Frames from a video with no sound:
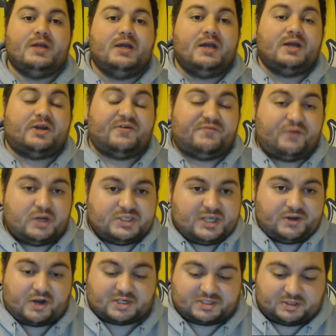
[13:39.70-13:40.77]
Kafusi
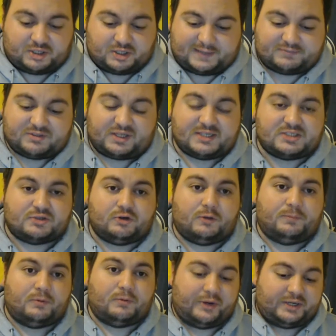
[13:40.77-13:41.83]
knocks it on after they score
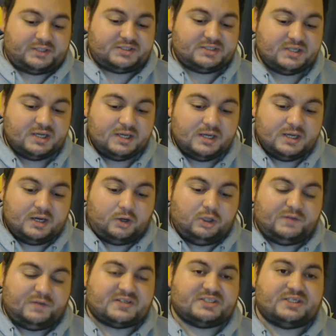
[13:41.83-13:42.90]
points. All
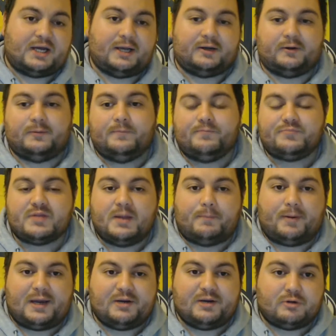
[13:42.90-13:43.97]
of a sudden,
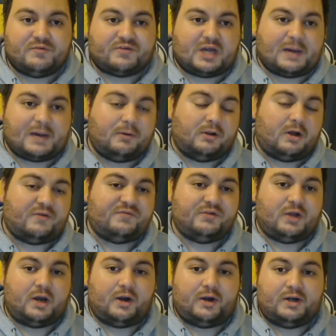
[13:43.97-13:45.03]
Penrith, couple
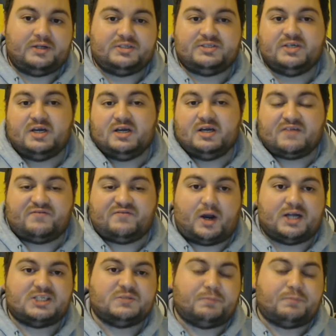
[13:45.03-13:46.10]
offloads, I
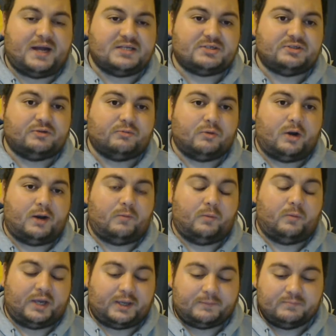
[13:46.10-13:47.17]
find space on the right
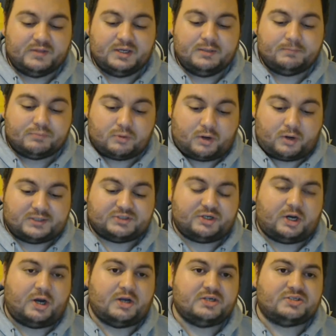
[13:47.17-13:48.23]
wing. Brian
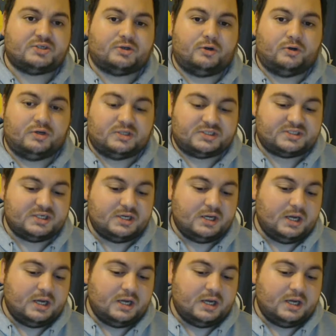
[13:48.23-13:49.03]
Toto scores.